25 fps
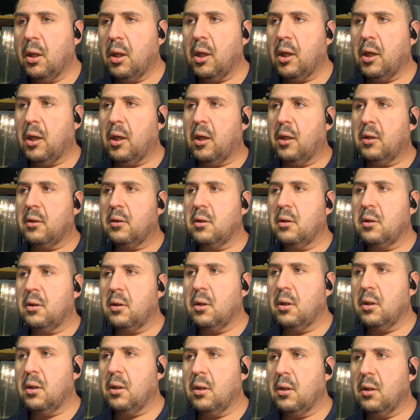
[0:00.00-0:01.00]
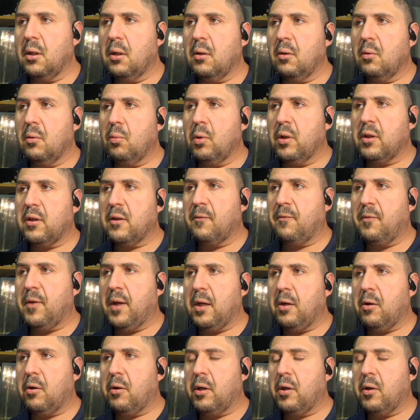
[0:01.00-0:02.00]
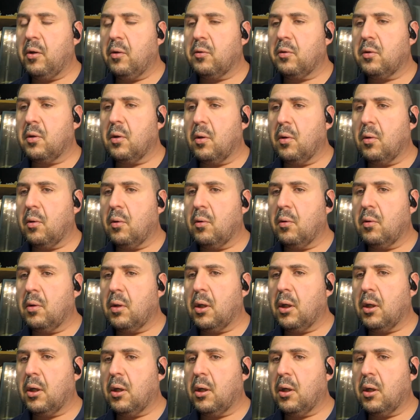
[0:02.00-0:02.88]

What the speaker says: And with the Vader hilt though,